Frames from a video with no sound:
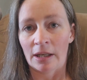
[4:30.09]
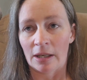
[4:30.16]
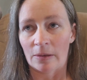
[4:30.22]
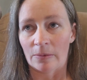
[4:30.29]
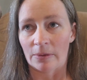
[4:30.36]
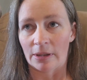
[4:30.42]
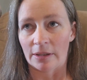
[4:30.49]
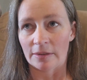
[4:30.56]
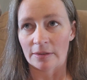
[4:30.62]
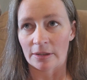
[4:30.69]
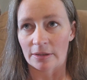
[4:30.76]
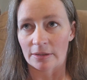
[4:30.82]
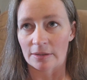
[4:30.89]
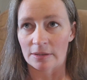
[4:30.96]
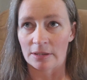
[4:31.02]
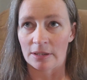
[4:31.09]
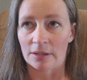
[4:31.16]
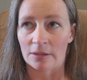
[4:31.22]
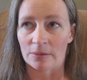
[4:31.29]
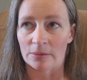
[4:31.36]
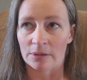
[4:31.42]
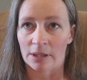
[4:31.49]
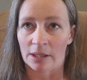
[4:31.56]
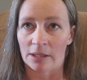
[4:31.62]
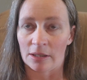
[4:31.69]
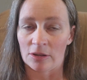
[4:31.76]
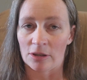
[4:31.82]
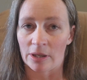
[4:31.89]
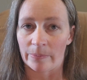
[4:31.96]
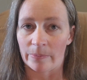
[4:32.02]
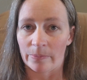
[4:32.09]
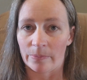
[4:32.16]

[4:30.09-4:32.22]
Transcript: and when I start to see those kind of drop